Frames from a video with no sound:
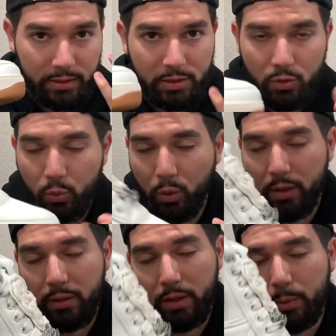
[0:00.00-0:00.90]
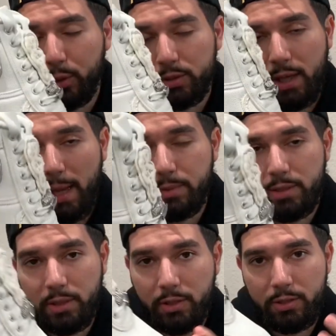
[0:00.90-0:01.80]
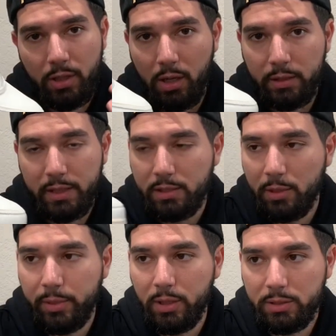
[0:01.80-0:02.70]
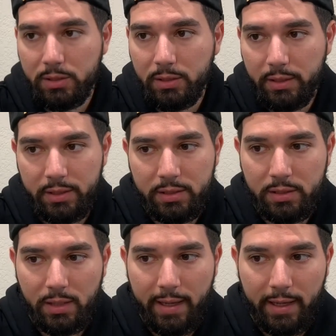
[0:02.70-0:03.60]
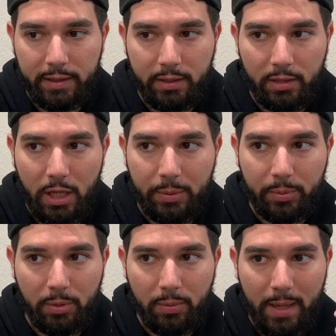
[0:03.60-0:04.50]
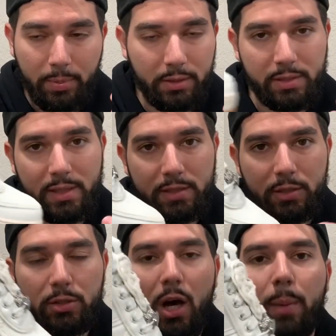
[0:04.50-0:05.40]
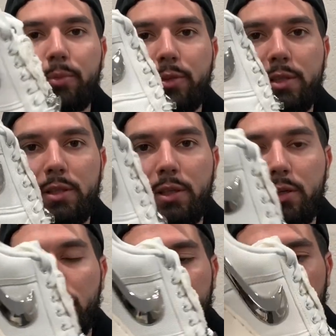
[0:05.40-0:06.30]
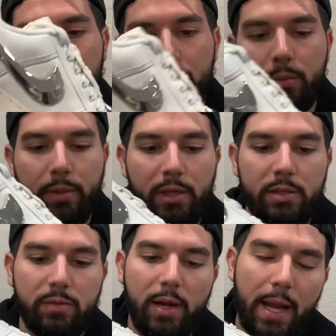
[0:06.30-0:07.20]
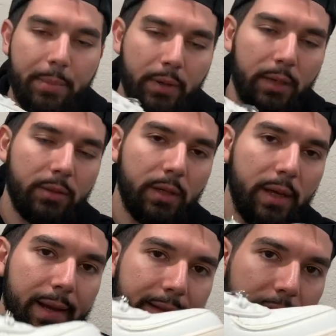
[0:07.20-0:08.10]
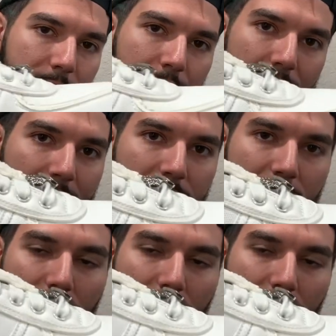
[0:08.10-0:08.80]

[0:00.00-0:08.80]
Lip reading: This is one of the most hyped sneakers that's going to be on this list. Like, I think a lot of people might put this as their top 3 sneaker of the year because of the hype around it, and that is Travis